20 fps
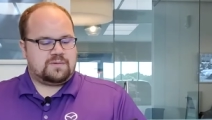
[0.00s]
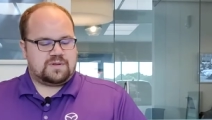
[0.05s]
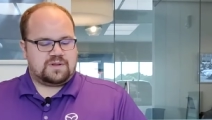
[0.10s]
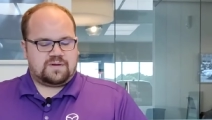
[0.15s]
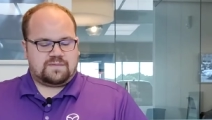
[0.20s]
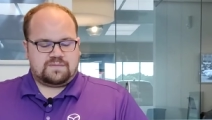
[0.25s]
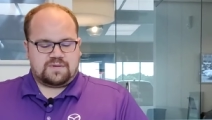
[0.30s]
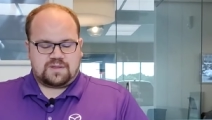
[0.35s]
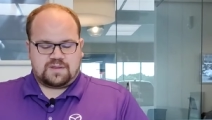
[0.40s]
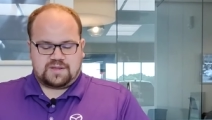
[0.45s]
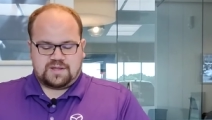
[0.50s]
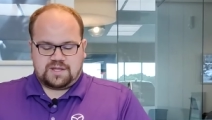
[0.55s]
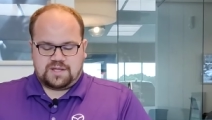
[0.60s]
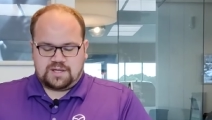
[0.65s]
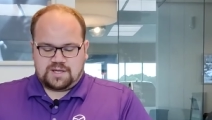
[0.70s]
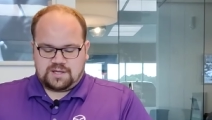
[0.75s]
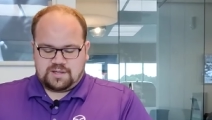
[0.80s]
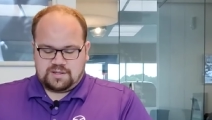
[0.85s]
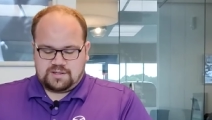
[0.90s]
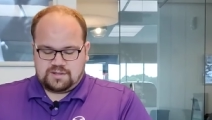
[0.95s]
We'll love to
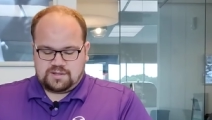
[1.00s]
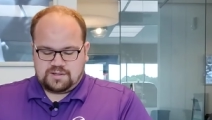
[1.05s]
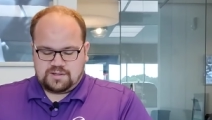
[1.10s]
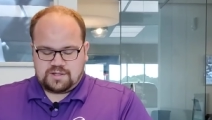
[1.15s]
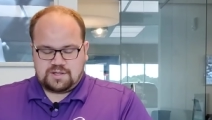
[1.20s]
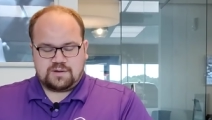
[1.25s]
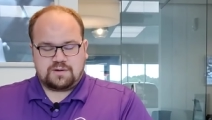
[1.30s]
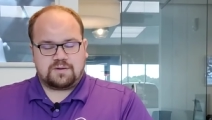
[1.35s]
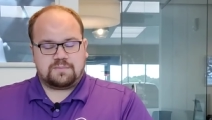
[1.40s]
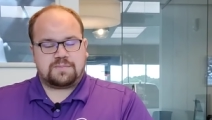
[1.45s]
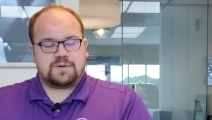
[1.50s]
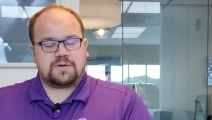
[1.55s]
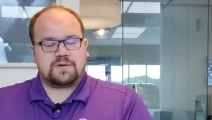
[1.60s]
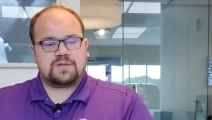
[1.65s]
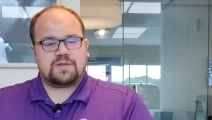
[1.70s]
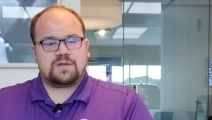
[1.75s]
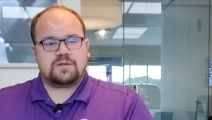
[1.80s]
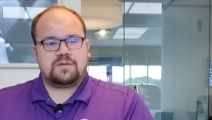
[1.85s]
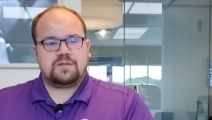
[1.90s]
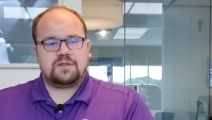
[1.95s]
see you here in
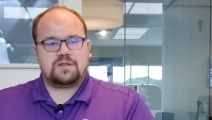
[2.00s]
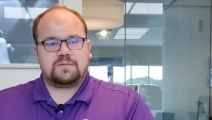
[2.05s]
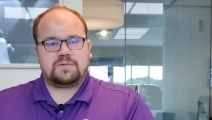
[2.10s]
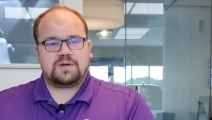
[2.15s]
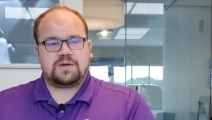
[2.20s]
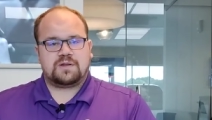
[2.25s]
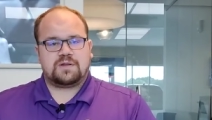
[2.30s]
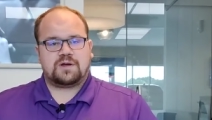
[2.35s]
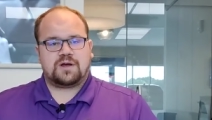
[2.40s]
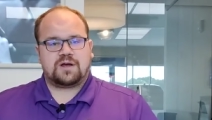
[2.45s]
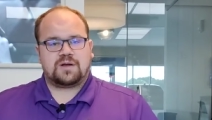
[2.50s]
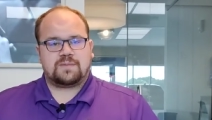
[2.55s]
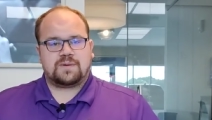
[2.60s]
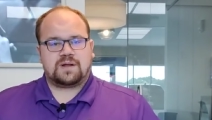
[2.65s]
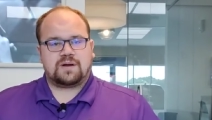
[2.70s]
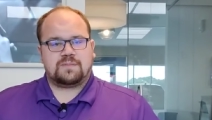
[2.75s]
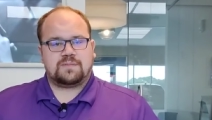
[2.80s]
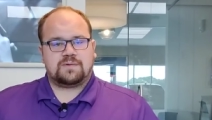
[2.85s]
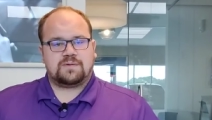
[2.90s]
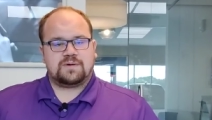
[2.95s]
person so we can talk
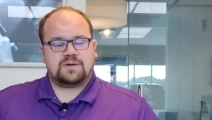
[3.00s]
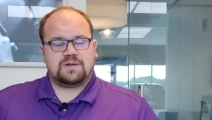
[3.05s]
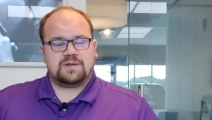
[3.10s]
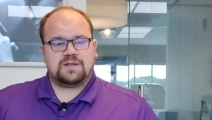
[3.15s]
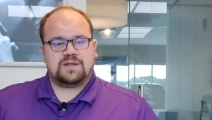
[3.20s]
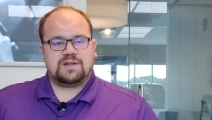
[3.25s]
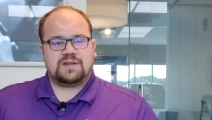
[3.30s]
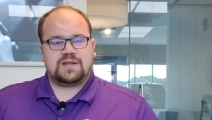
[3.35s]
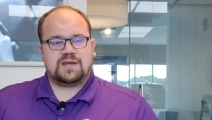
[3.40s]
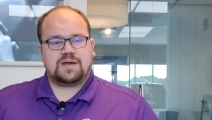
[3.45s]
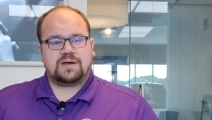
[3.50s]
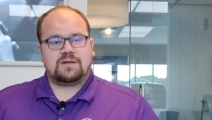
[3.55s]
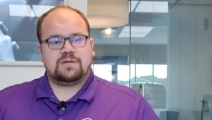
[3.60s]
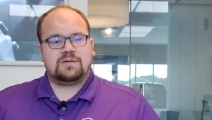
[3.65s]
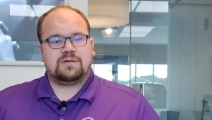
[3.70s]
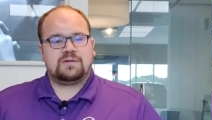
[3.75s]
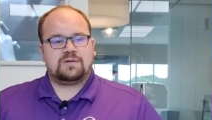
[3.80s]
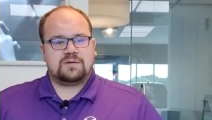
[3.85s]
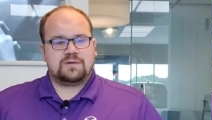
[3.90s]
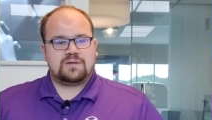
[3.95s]
about it more in
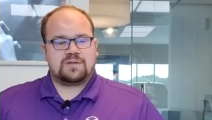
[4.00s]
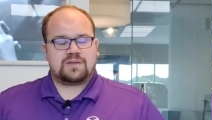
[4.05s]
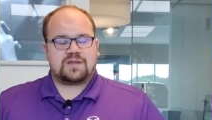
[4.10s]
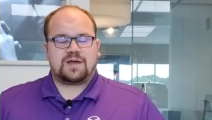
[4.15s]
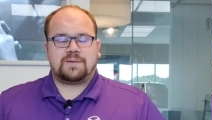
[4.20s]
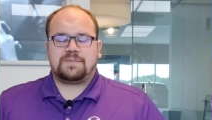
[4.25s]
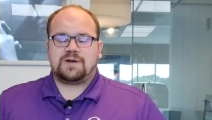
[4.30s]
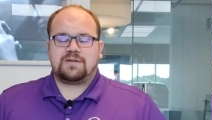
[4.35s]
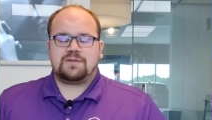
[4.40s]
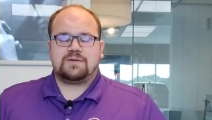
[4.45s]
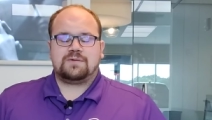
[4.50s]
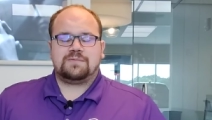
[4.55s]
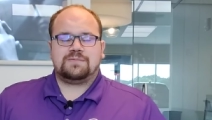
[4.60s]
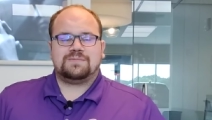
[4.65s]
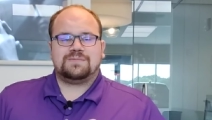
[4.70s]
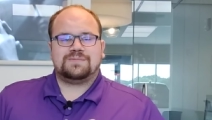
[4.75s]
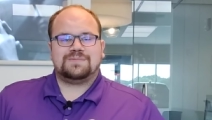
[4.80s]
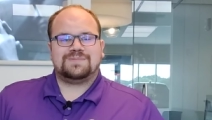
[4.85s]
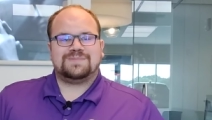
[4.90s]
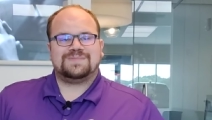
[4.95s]
detail. Stop by
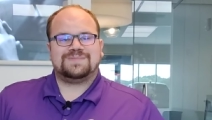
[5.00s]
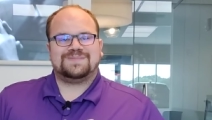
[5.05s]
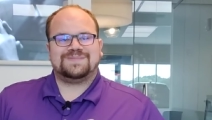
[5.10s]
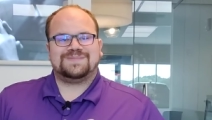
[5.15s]
soon.